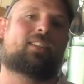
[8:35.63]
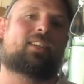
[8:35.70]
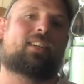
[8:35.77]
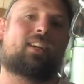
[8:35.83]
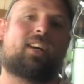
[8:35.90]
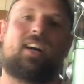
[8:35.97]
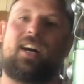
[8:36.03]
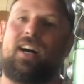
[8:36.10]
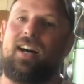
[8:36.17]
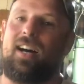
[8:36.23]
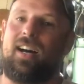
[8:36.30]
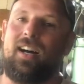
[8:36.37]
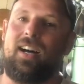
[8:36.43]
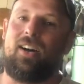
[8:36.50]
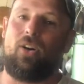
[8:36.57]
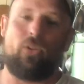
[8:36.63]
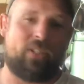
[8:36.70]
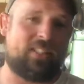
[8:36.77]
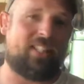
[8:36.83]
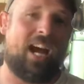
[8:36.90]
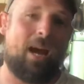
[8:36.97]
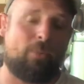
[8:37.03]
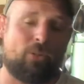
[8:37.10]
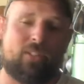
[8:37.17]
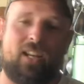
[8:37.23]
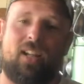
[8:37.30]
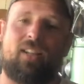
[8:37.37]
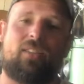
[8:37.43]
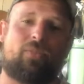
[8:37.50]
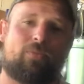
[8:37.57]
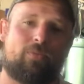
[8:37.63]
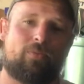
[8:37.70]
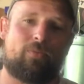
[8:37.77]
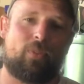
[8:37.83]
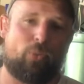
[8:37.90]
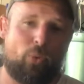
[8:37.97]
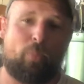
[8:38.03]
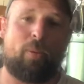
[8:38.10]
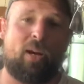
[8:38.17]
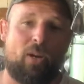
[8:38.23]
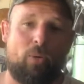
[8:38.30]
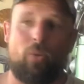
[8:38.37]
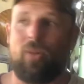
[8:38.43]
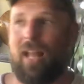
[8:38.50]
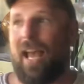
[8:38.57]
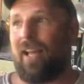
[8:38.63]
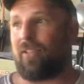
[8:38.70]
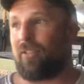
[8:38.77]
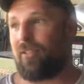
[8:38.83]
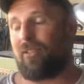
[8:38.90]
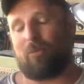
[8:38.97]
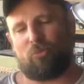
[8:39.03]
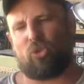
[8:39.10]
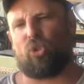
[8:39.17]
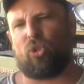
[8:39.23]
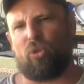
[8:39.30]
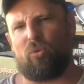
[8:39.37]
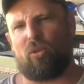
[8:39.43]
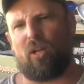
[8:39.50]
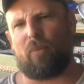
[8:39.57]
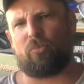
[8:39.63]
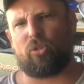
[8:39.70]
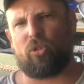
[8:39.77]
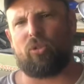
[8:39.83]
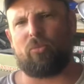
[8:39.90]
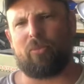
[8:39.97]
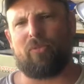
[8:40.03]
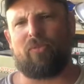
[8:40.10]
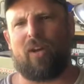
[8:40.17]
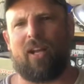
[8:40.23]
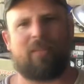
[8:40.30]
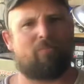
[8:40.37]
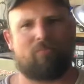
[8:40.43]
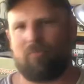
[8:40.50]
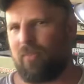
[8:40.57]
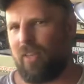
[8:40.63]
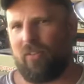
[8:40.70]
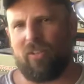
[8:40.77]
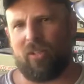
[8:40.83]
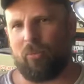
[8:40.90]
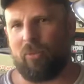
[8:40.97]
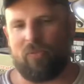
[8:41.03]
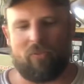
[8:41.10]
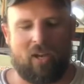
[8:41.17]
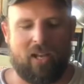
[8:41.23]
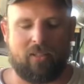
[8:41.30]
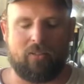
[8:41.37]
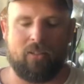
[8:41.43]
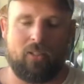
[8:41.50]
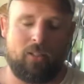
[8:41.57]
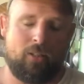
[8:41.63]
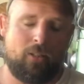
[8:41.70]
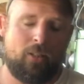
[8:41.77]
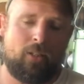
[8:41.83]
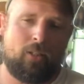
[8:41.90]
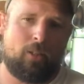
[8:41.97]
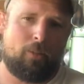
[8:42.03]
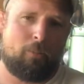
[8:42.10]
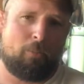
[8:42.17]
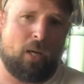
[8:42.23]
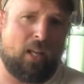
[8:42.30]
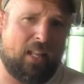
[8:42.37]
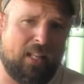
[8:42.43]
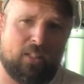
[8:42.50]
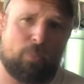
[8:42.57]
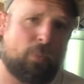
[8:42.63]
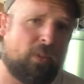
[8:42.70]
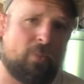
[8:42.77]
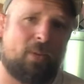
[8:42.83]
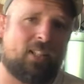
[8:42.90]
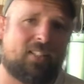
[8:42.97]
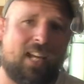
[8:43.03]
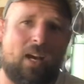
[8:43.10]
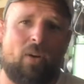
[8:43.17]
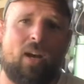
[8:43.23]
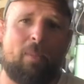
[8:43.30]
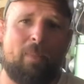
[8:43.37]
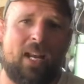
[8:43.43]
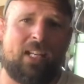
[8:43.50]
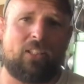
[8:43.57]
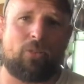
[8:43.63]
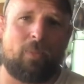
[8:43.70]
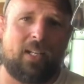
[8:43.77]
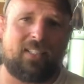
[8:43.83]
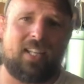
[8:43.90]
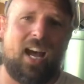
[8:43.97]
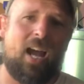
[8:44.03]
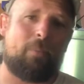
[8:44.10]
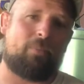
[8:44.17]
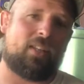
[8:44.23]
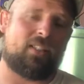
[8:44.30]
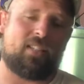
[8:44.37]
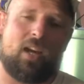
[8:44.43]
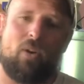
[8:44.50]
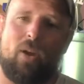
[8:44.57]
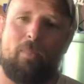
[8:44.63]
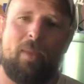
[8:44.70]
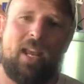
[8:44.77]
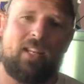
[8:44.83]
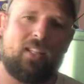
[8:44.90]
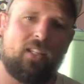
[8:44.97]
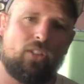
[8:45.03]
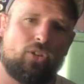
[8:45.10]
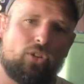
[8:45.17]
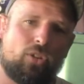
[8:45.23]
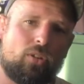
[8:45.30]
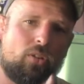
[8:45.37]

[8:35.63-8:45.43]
Only time will tell if the repair will last. I'm sure it'll be fine. Everything will be fine. But that's pretty much how I manage my time. That's how I manage,